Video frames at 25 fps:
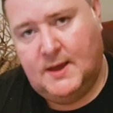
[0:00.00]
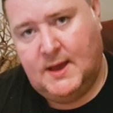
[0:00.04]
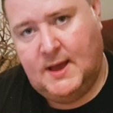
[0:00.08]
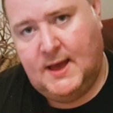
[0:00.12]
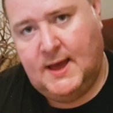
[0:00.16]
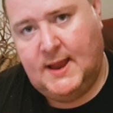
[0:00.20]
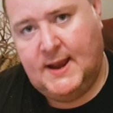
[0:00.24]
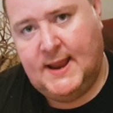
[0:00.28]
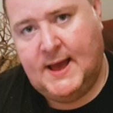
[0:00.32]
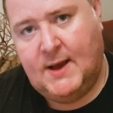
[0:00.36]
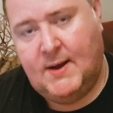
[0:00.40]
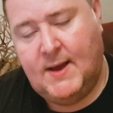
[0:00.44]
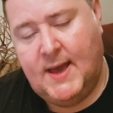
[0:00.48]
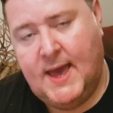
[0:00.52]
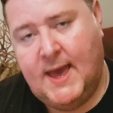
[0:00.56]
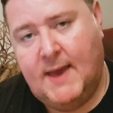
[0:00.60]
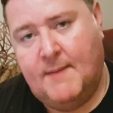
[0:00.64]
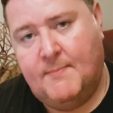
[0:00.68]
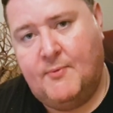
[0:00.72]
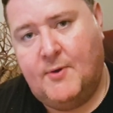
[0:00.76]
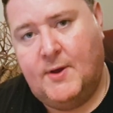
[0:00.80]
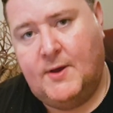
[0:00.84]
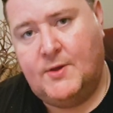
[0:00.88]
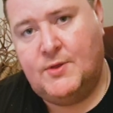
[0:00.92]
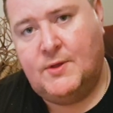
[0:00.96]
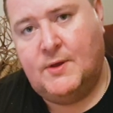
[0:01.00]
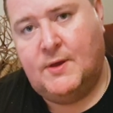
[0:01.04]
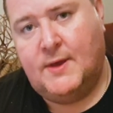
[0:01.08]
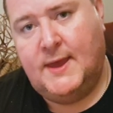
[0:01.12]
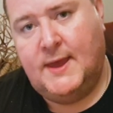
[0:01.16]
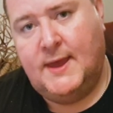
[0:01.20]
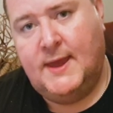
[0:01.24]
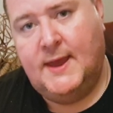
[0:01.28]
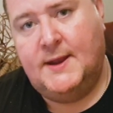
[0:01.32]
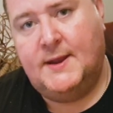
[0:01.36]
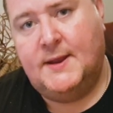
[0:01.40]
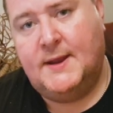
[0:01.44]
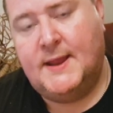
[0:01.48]
allow air pressure
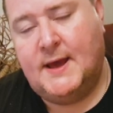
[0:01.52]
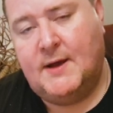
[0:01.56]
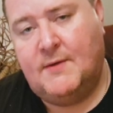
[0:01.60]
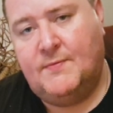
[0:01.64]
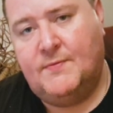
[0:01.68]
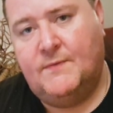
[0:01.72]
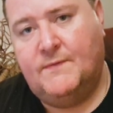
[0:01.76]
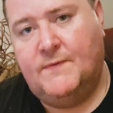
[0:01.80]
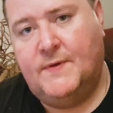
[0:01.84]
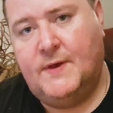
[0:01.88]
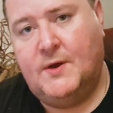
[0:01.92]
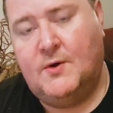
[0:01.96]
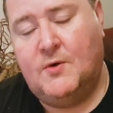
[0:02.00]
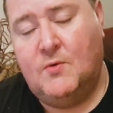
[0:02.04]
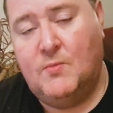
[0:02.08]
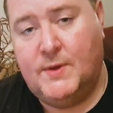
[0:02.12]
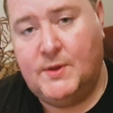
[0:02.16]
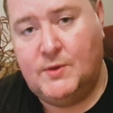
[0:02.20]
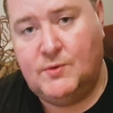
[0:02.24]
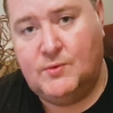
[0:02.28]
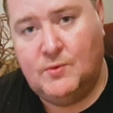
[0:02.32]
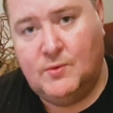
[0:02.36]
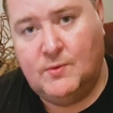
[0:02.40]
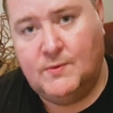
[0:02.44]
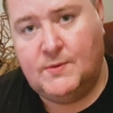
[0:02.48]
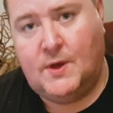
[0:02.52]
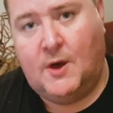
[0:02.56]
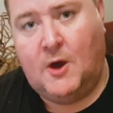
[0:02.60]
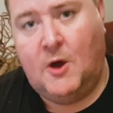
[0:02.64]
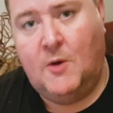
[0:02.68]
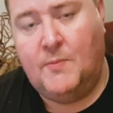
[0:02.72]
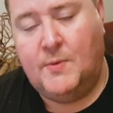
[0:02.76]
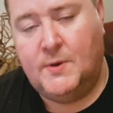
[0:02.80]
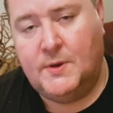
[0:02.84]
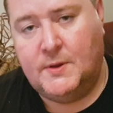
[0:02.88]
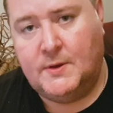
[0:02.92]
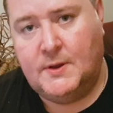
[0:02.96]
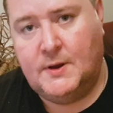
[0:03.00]
in and out of the vehicle when doors are
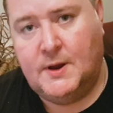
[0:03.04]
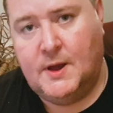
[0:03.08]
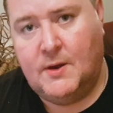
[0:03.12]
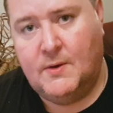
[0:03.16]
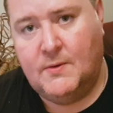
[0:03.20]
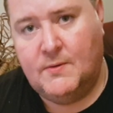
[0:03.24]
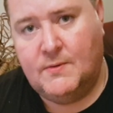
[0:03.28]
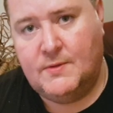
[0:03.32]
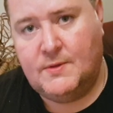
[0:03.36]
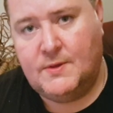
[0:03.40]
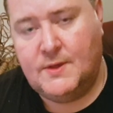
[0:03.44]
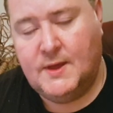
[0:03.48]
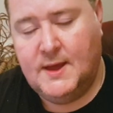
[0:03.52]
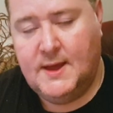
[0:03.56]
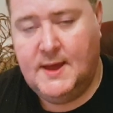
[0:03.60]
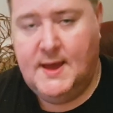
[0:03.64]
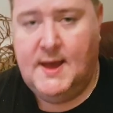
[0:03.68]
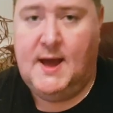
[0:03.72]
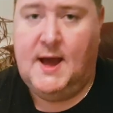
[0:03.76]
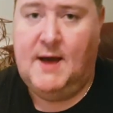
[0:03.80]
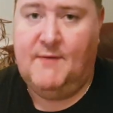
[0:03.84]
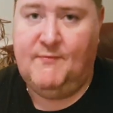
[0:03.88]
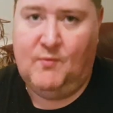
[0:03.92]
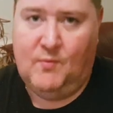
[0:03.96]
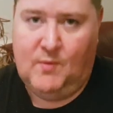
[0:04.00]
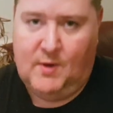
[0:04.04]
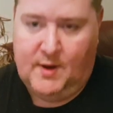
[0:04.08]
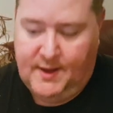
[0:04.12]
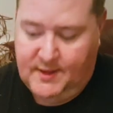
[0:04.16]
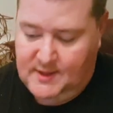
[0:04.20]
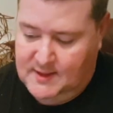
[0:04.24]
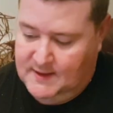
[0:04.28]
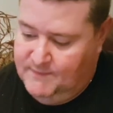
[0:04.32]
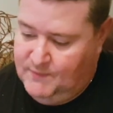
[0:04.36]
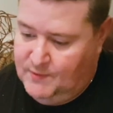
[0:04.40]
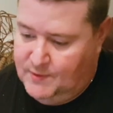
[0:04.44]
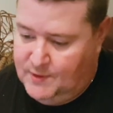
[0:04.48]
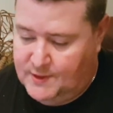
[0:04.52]
open and closed.
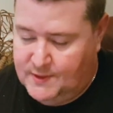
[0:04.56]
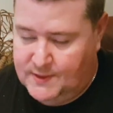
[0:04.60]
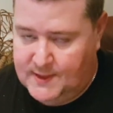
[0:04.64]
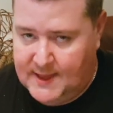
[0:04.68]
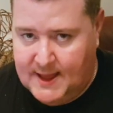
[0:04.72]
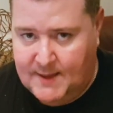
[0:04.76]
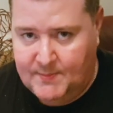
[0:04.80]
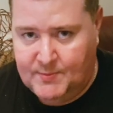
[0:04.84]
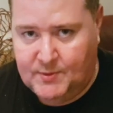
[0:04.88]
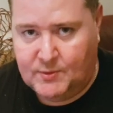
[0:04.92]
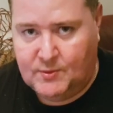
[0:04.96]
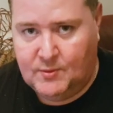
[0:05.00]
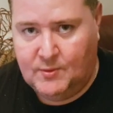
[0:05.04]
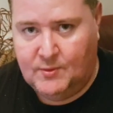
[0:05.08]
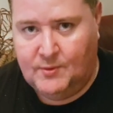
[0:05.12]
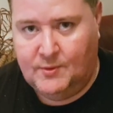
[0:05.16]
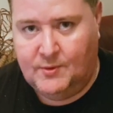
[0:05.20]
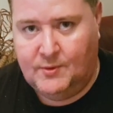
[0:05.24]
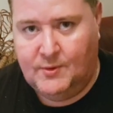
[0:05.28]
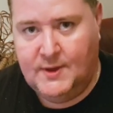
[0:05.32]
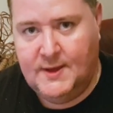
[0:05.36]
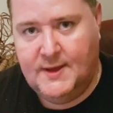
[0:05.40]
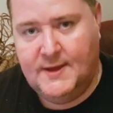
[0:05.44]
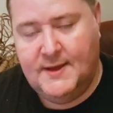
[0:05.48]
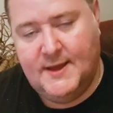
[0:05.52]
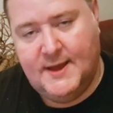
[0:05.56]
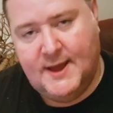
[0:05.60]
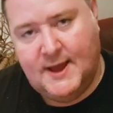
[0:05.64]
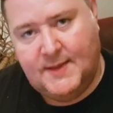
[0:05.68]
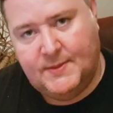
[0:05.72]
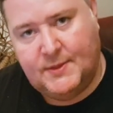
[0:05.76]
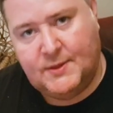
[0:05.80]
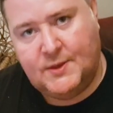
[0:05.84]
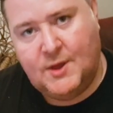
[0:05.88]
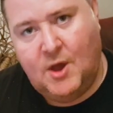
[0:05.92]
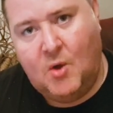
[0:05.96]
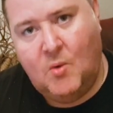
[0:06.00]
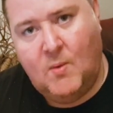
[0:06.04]
Otherwise, if you slam the door and
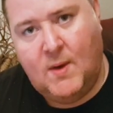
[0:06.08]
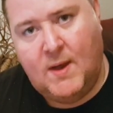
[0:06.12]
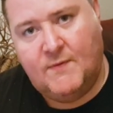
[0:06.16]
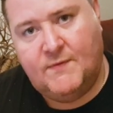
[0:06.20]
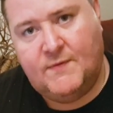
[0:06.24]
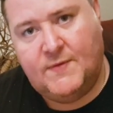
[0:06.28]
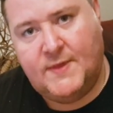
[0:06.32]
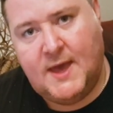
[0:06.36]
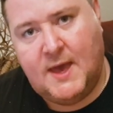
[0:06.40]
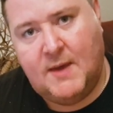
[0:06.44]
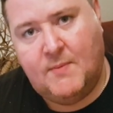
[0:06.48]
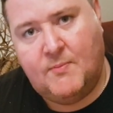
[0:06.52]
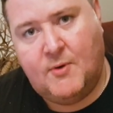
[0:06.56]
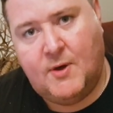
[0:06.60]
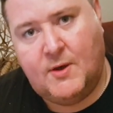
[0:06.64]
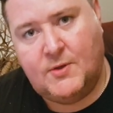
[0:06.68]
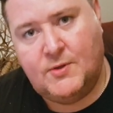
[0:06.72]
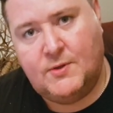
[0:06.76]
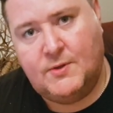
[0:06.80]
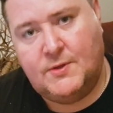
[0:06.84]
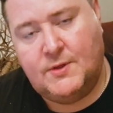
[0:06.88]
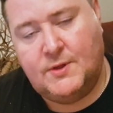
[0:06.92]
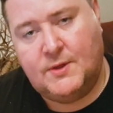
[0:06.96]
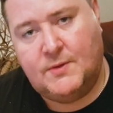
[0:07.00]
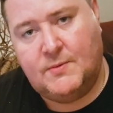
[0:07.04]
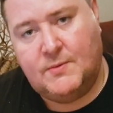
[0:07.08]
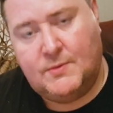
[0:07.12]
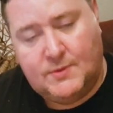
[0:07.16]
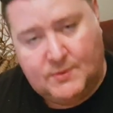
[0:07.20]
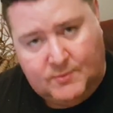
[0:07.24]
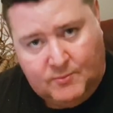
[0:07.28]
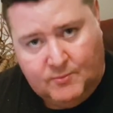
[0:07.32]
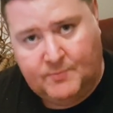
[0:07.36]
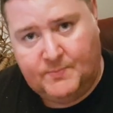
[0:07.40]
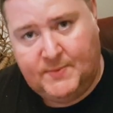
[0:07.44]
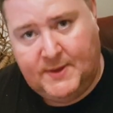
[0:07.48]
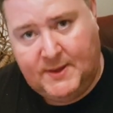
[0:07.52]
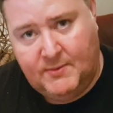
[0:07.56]
there's nowhere for the air pressure
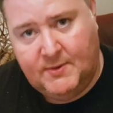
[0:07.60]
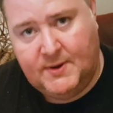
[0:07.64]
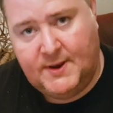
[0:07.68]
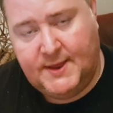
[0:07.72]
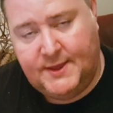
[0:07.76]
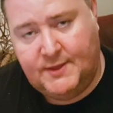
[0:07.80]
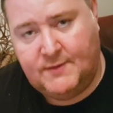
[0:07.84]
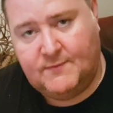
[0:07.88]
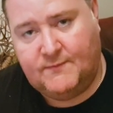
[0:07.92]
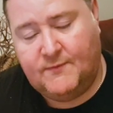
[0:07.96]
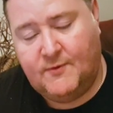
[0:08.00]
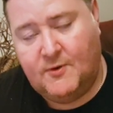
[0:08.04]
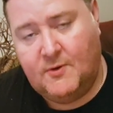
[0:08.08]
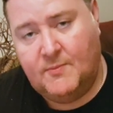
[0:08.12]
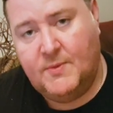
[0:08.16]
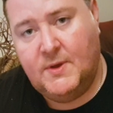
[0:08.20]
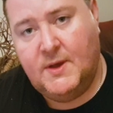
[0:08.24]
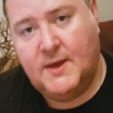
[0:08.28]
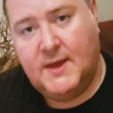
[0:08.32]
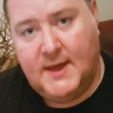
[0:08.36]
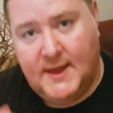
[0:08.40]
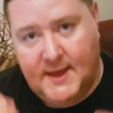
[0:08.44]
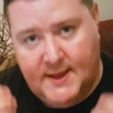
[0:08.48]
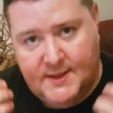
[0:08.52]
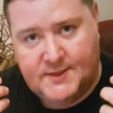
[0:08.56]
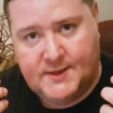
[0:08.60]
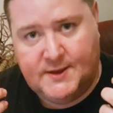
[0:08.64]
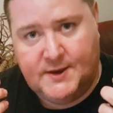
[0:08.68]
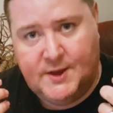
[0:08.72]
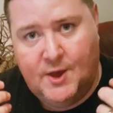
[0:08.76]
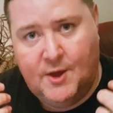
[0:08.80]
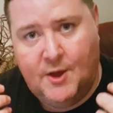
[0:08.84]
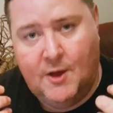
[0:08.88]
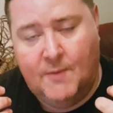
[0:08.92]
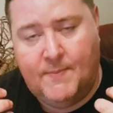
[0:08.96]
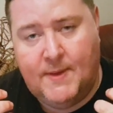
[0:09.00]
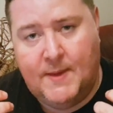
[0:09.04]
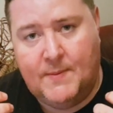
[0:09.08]
to be released from, it's going to
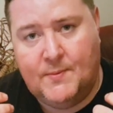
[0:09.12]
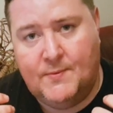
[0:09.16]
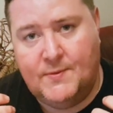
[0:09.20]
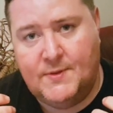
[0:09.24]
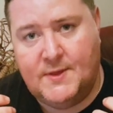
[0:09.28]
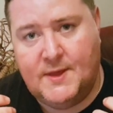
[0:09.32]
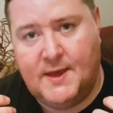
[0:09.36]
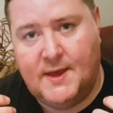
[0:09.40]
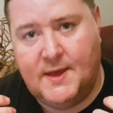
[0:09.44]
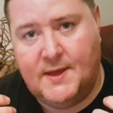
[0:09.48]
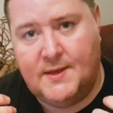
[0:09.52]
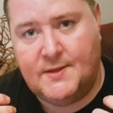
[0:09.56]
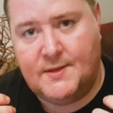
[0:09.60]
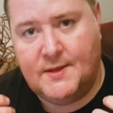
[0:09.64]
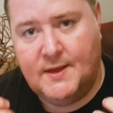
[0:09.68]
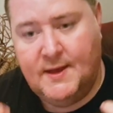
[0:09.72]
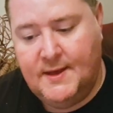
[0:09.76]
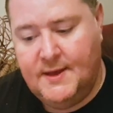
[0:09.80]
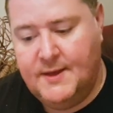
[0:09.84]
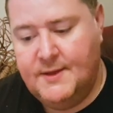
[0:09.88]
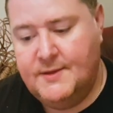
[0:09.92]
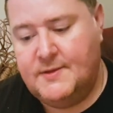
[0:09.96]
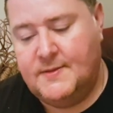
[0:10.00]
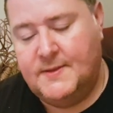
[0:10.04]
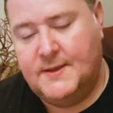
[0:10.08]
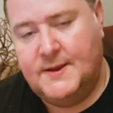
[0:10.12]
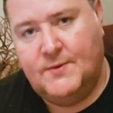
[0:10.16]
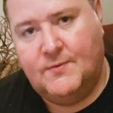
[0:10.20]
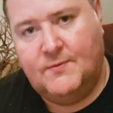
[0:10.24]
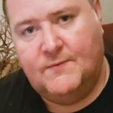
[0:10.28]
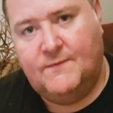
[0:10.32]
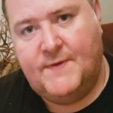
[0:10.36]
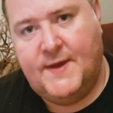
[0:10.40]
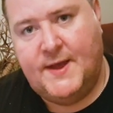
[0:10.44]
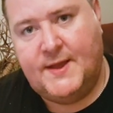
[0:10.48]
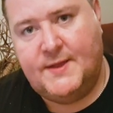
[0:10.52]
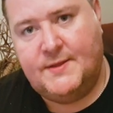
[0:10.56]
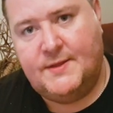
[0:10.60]
hurt people's ears. So the little
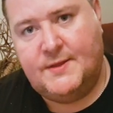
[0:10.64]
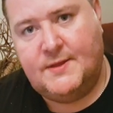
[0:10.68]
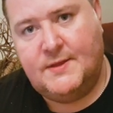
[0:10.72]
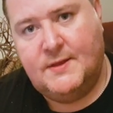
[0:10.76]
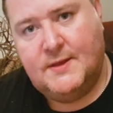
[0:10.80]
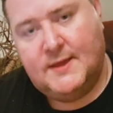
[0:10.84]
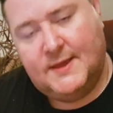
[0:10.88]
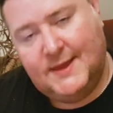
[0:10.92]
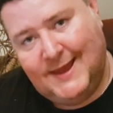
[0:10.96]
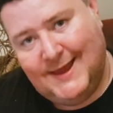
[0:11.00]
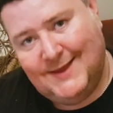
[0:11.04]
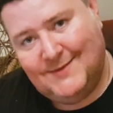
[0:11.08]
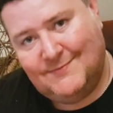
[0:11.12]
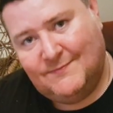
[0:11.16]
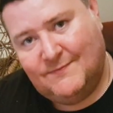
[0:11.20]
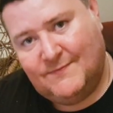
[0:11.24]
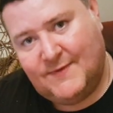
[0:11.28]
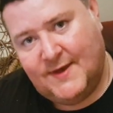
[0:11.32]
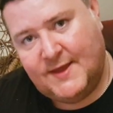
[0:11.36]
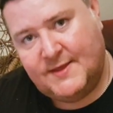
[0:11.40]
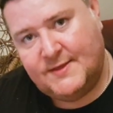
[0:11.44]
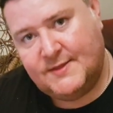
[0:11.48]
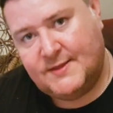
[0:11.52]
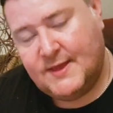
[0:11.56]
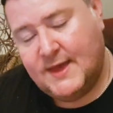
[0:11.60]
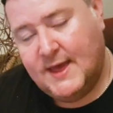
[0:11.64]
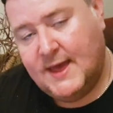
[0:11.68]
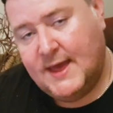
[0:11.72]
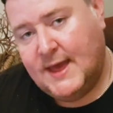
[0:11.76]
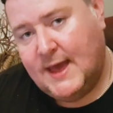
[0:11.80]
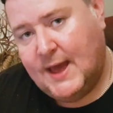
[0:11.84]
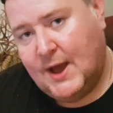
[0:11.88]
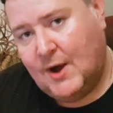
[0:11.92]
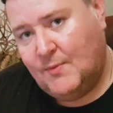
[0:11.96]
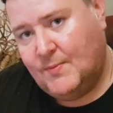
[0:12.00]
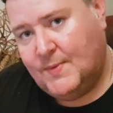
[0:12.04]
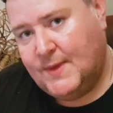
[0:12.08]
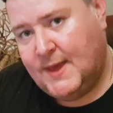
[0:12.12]
vents, hidden vents,
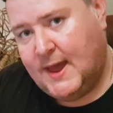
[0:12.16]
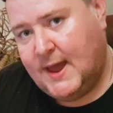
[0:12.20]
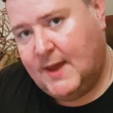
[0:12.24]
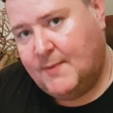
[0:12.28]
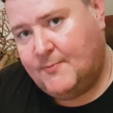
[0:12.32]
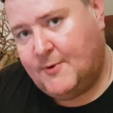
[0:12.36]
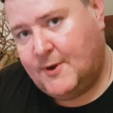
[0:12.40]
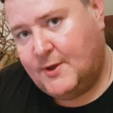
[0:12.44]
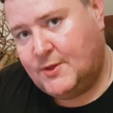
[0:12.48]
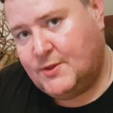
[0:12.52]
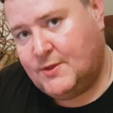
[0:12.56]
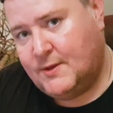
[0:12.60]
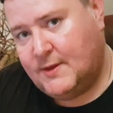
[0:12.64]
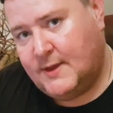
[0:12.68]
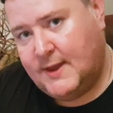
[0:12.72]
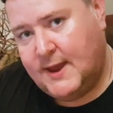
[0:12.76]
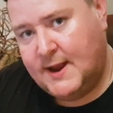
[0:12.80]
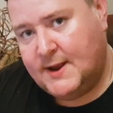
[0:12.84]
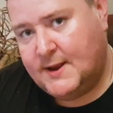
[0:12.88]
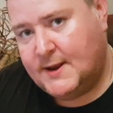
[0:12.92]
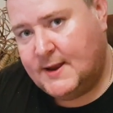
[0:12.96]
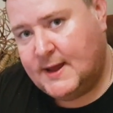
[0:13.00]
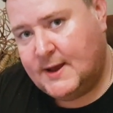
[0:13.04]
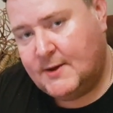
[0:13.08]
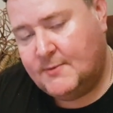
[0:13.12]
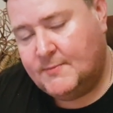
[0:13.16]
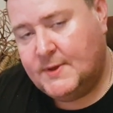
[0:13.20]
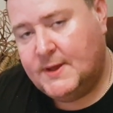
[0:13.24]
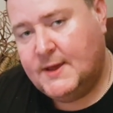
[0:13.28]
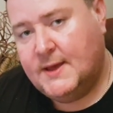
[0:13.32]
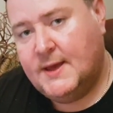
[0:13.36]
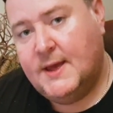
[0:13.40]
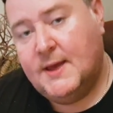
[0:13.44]
help the air pressure in and out.